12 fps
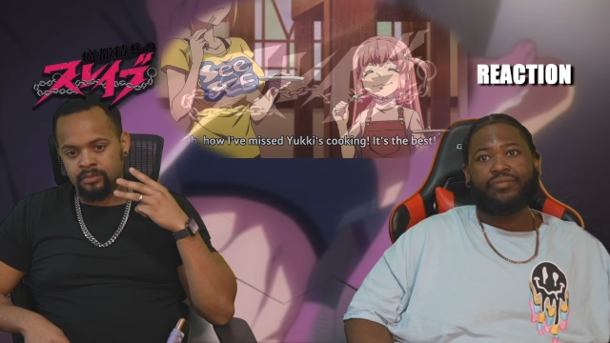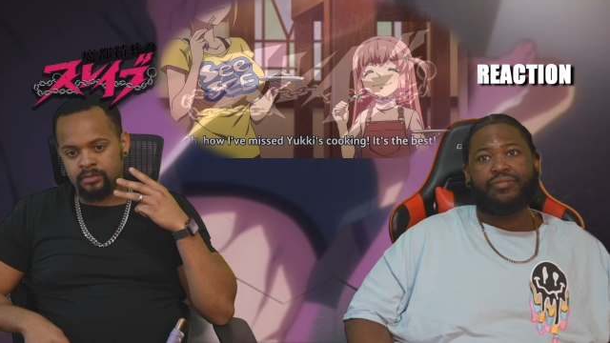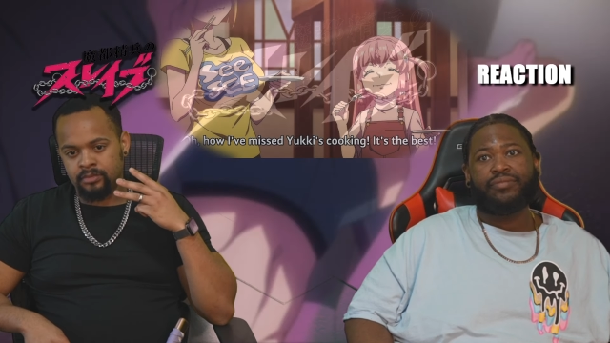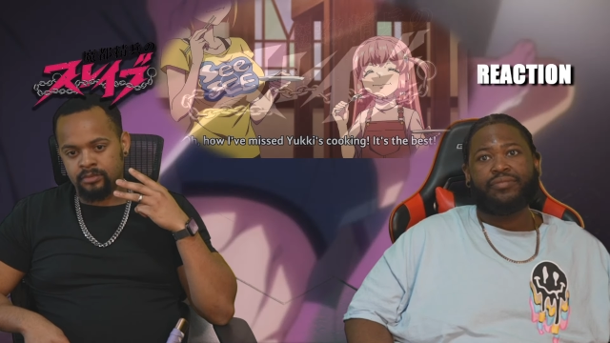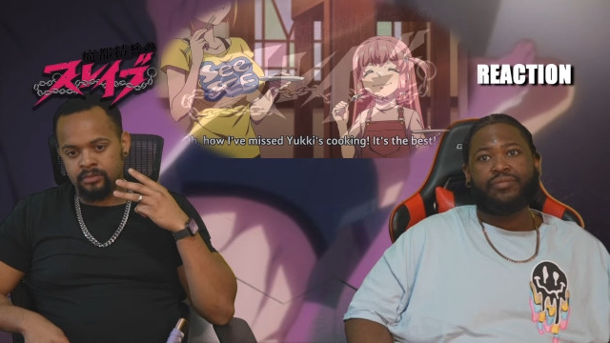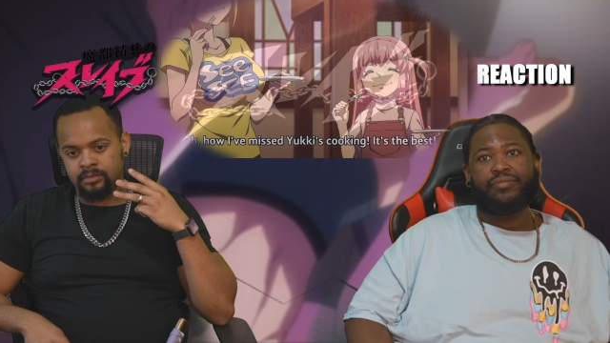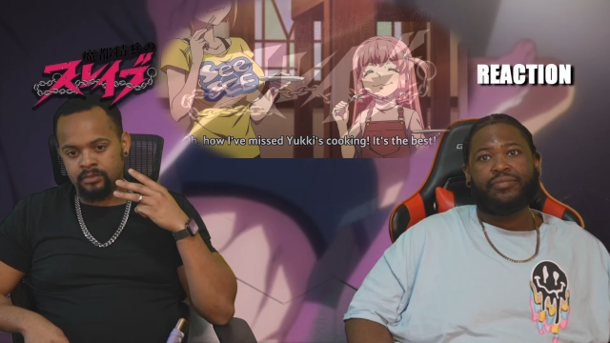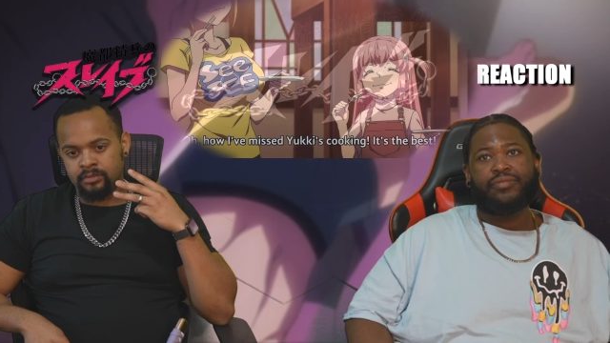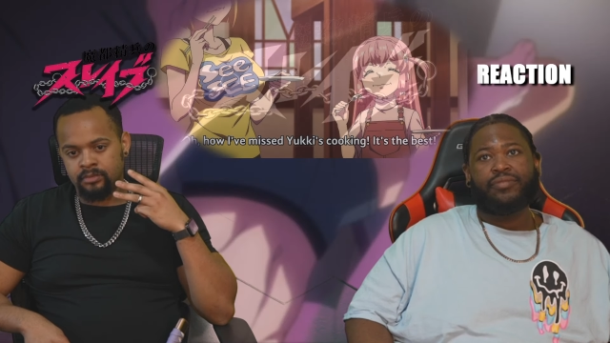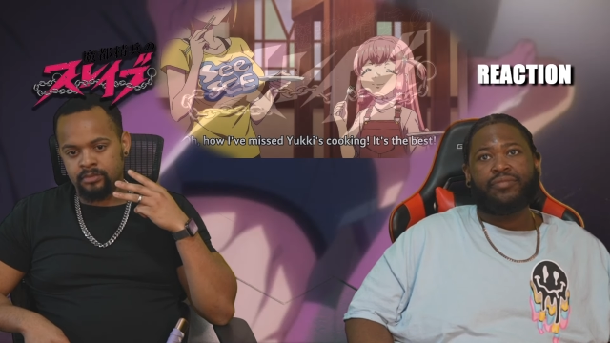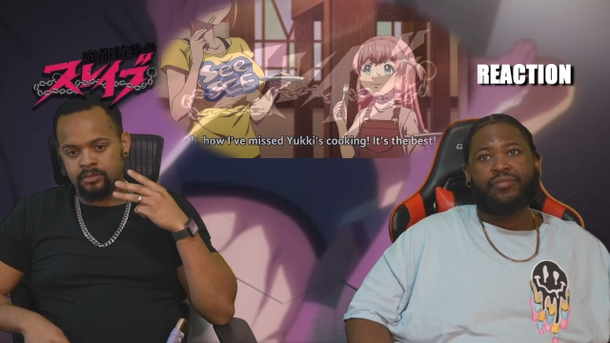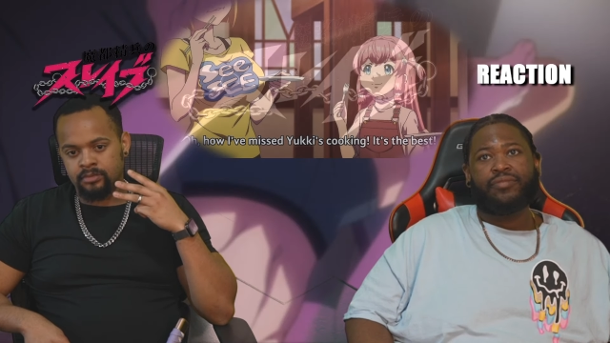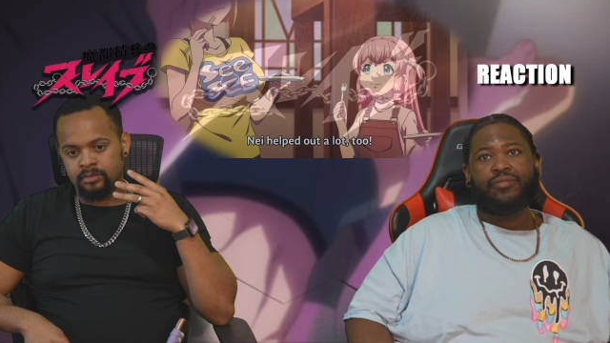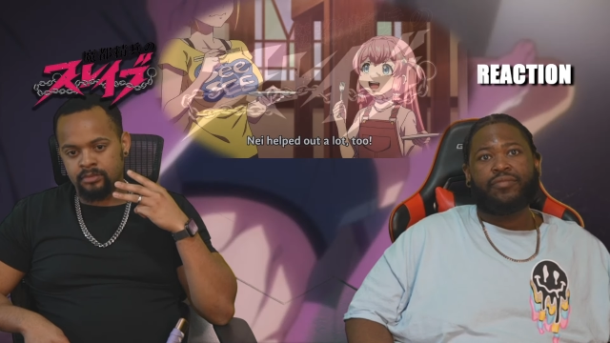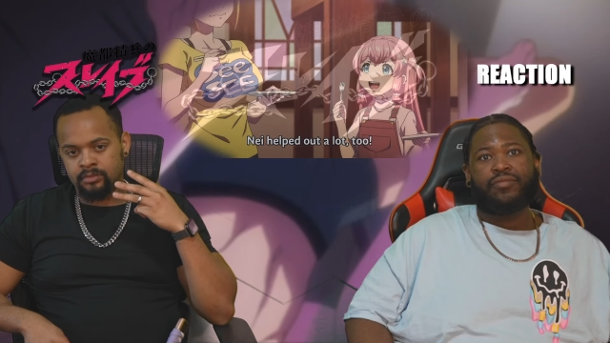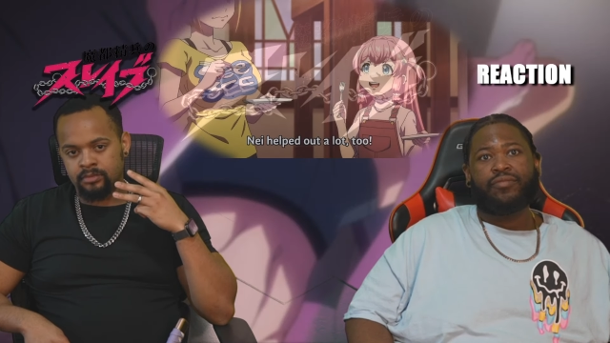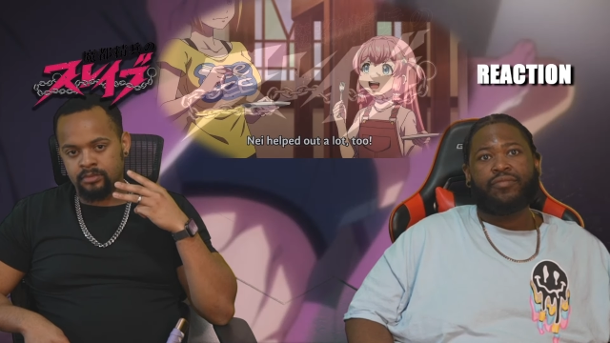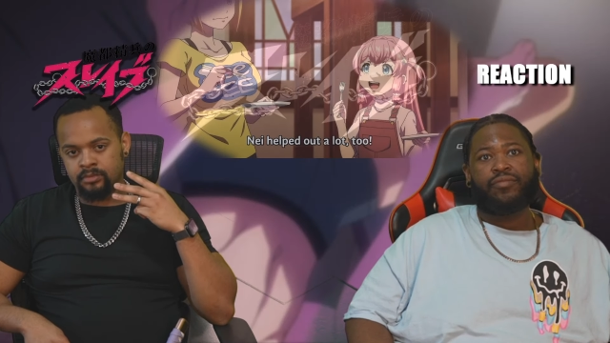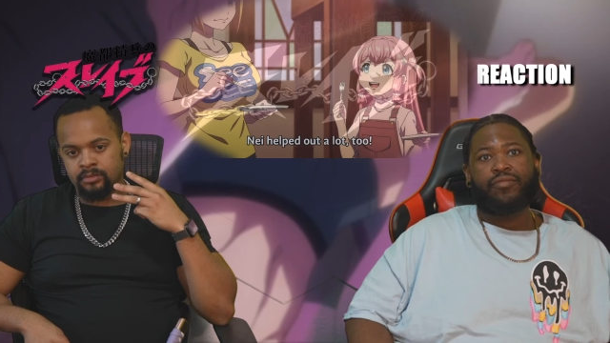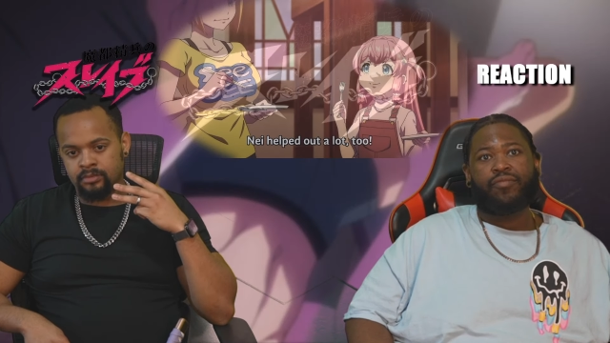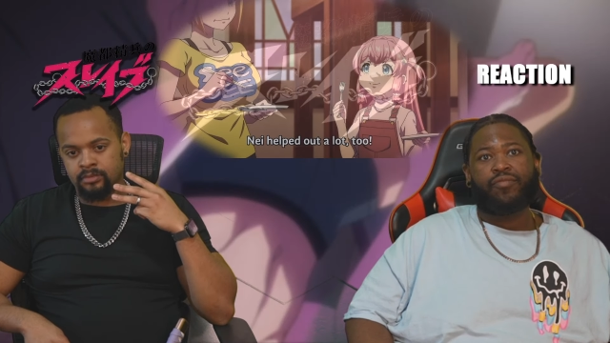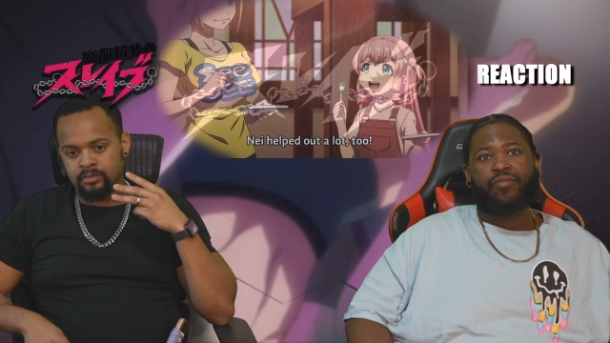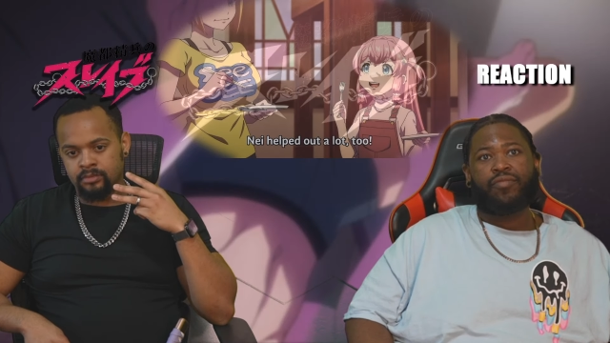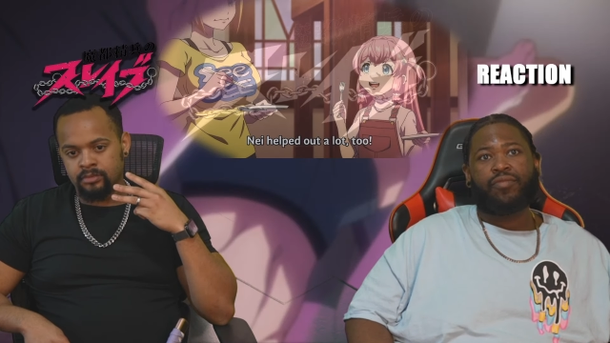
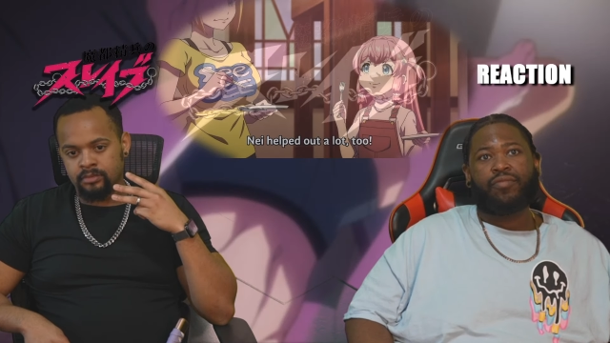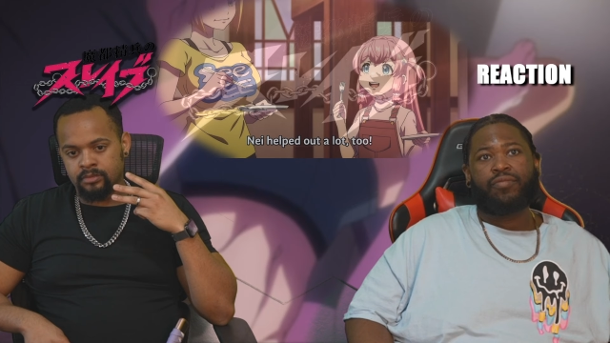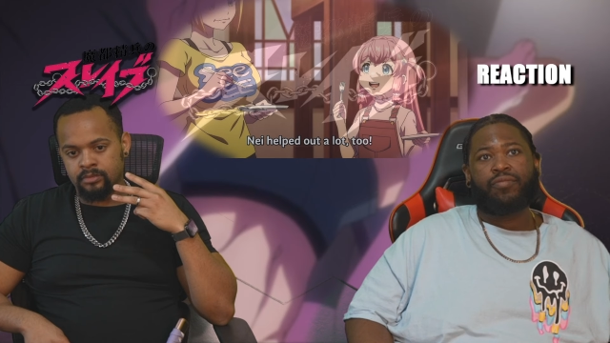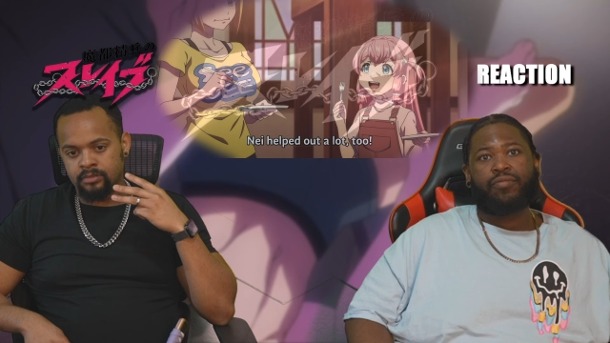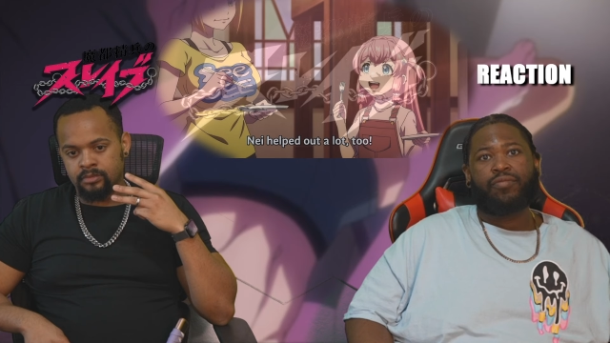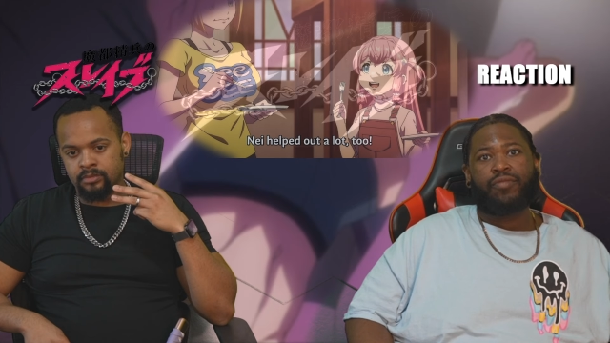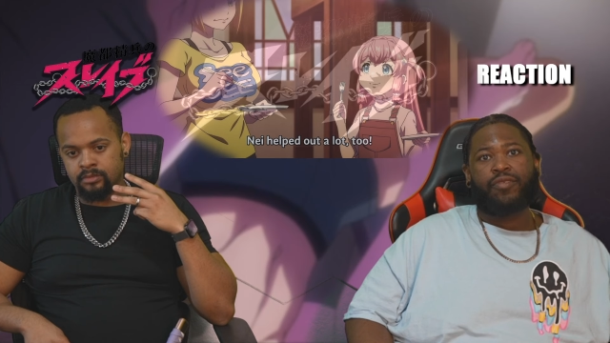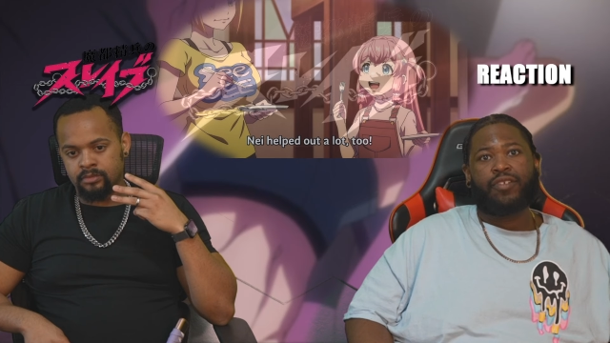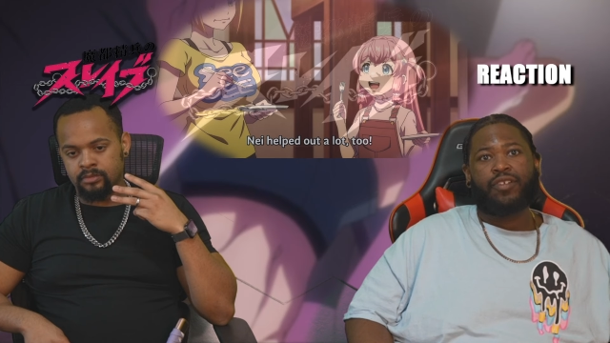[no speech]